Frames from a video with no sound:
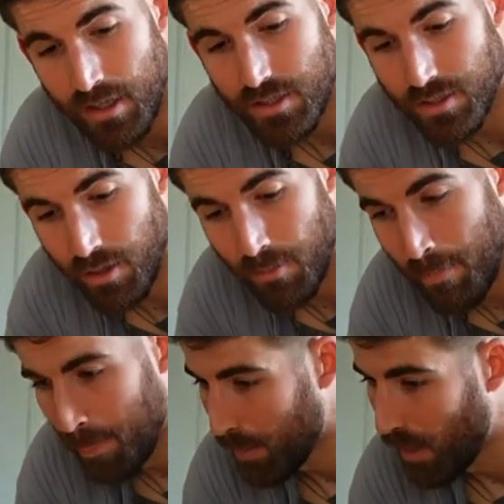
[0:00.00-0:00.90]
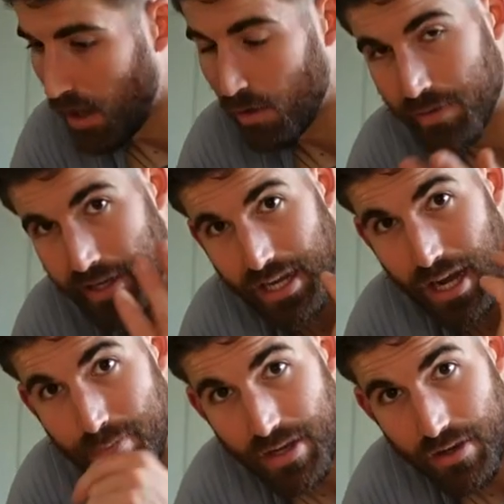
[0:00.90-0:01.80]
So I'll
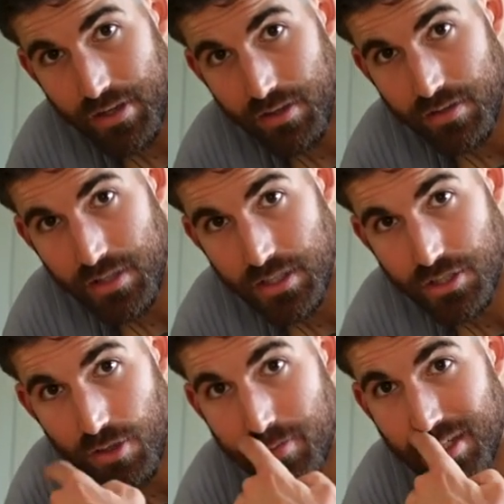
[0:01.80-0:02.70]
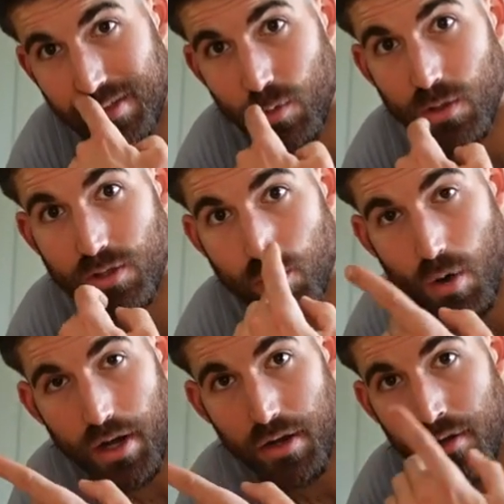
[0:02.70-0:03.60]
recap down here in the description, rules
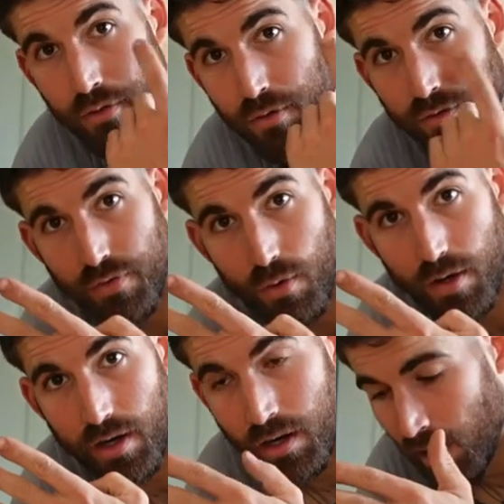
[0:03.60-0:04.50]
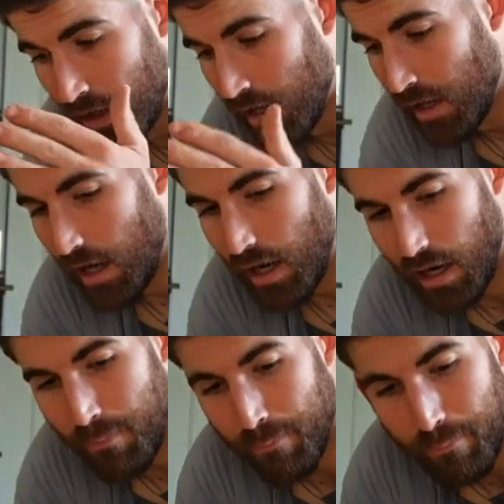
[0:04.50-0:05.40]
1 through 4.
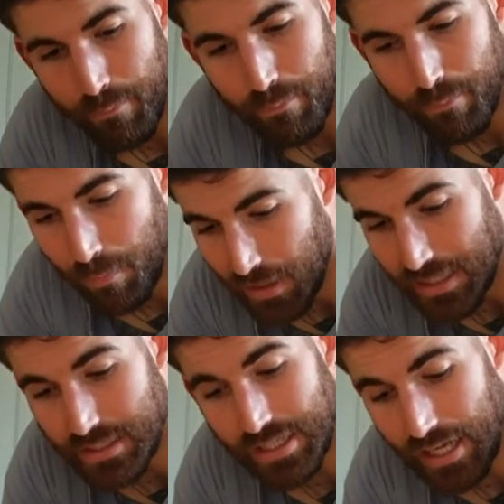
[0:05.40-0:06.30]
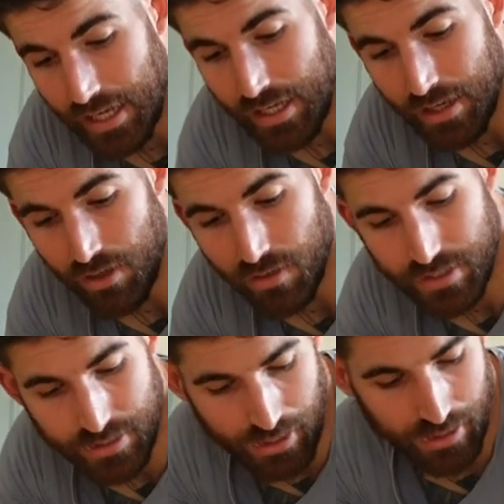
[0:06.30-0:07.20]
Please, again, I know
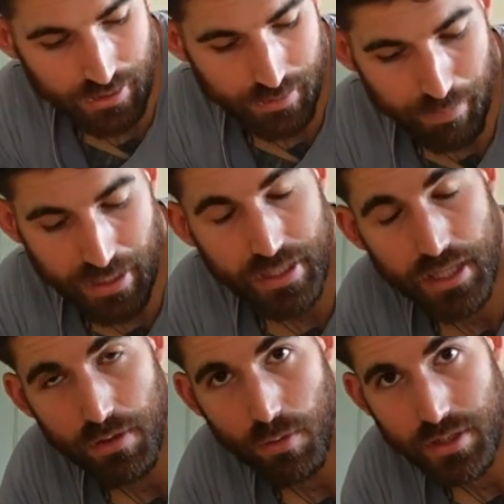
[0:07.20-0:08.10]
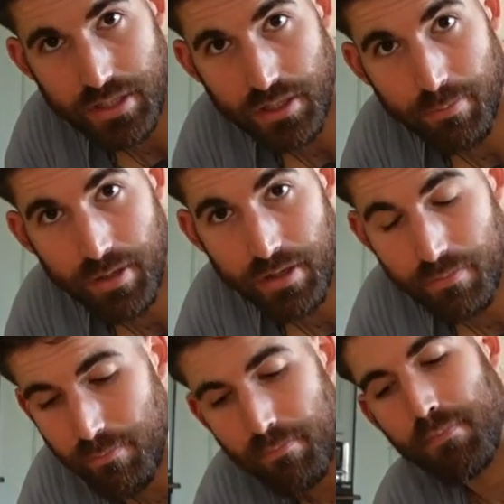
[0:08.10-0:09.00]
it's beating a dead horse here,
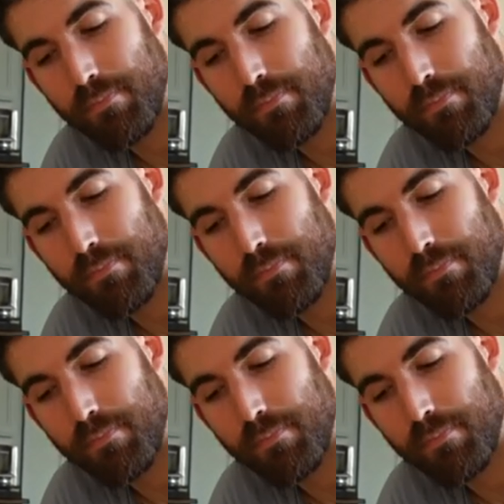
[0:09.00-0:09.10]
but